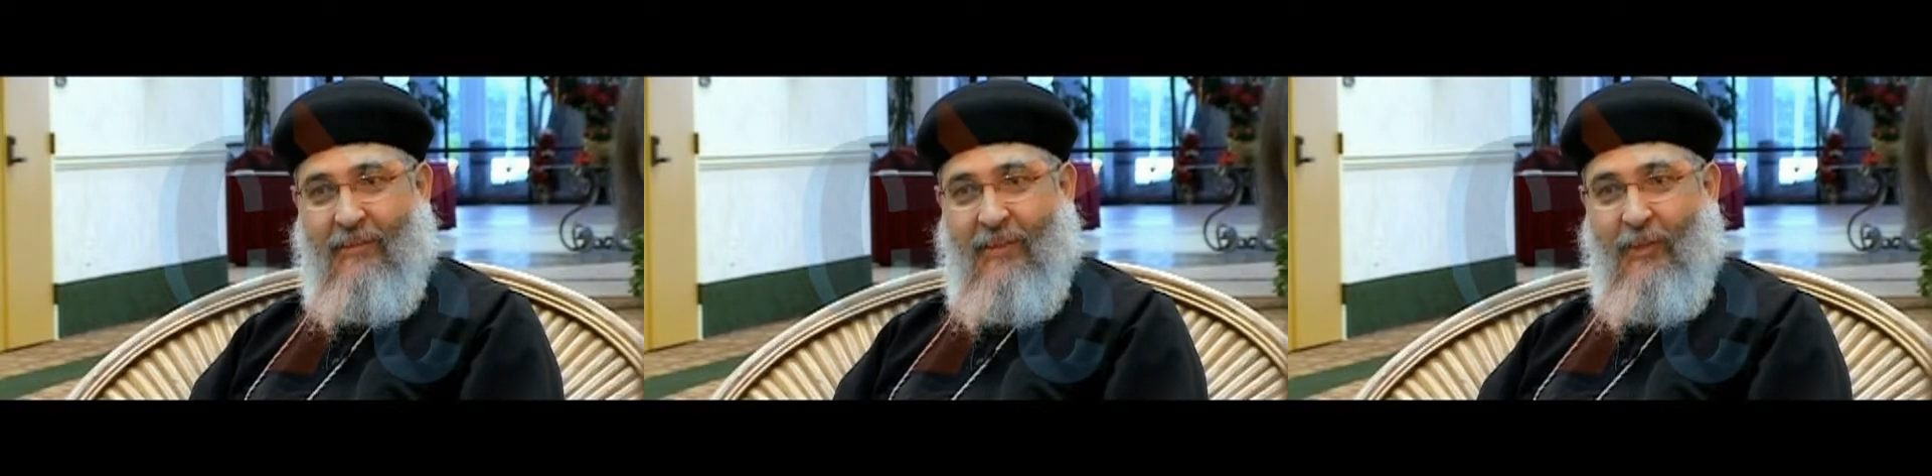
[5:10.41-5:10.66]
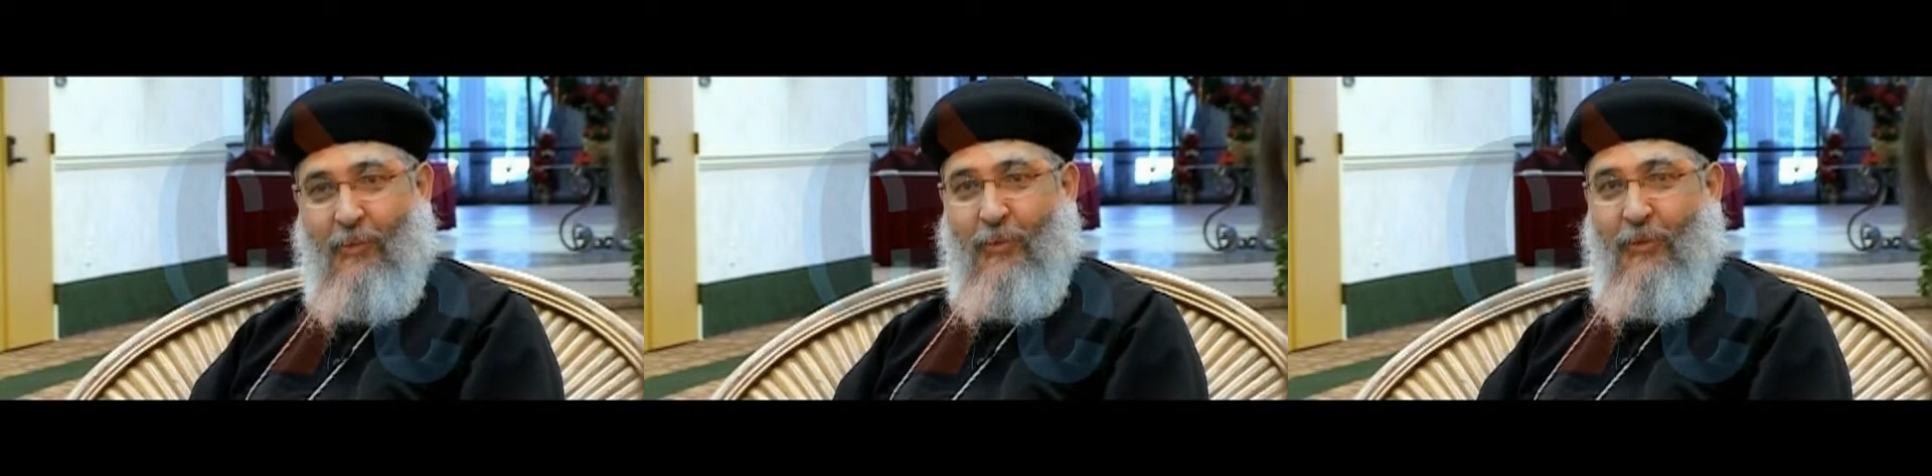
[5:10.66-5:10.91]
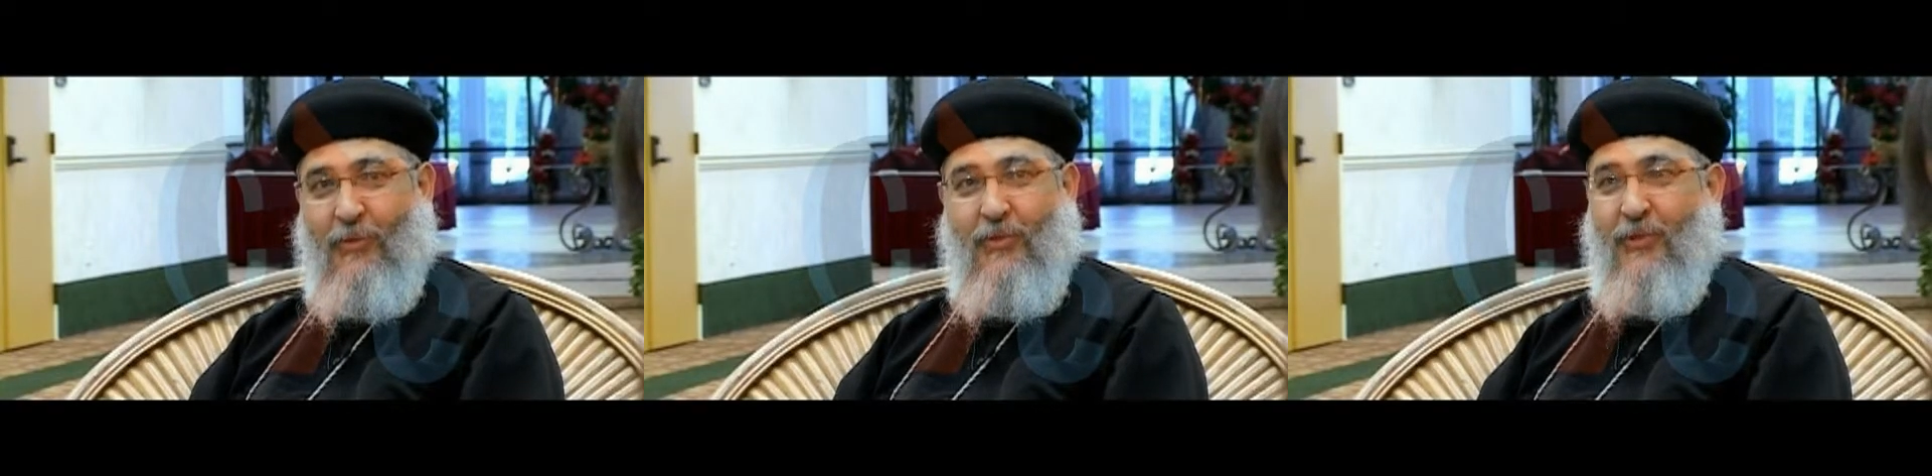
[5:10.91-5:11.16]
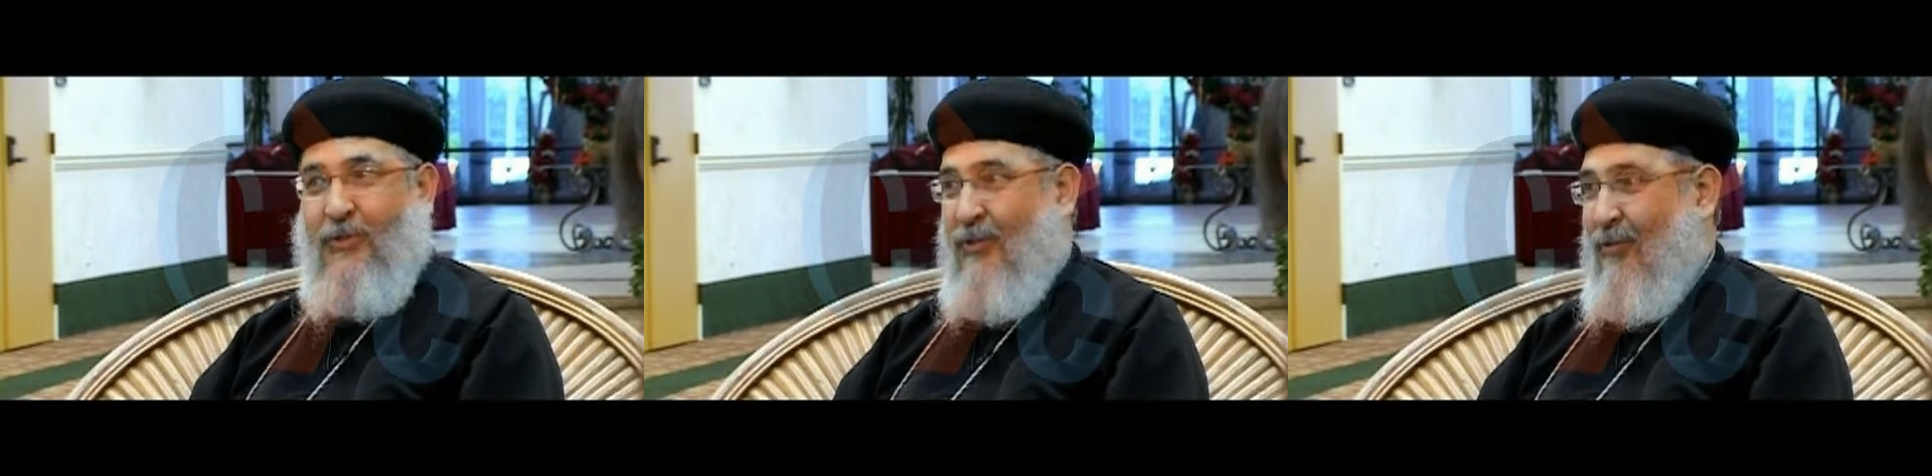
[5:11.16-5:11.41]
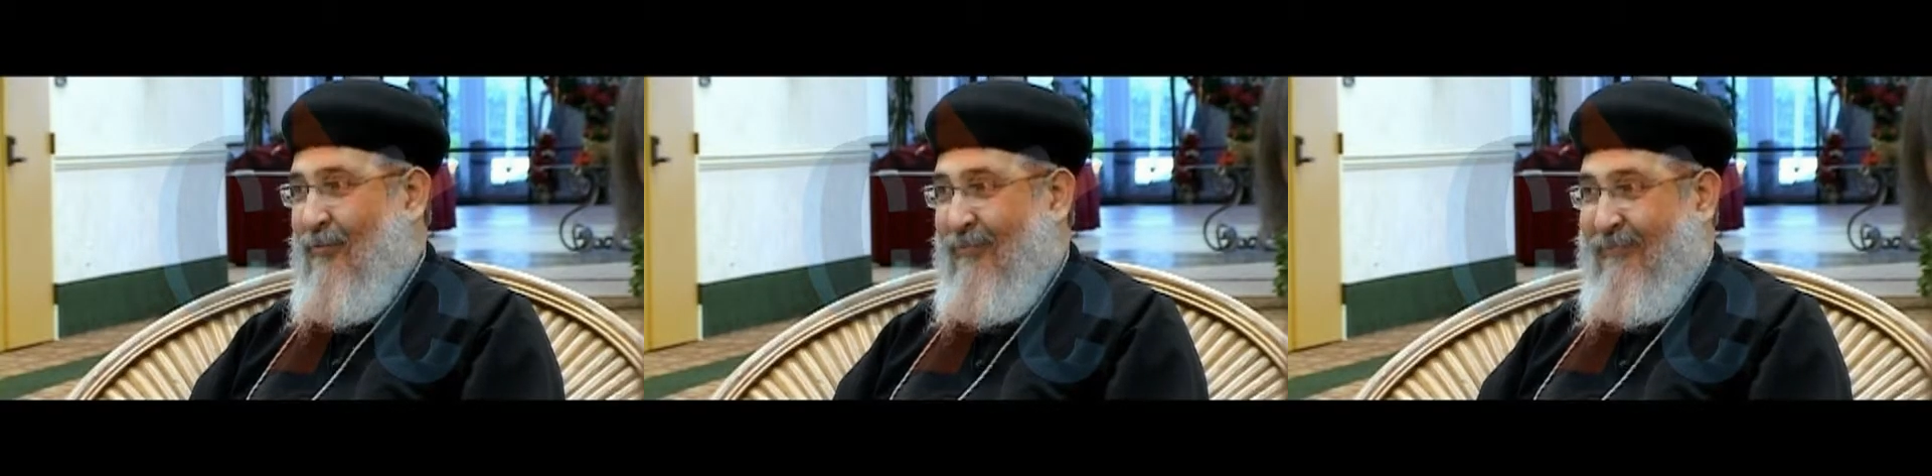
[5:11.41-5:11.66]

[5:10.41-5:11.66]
help your church?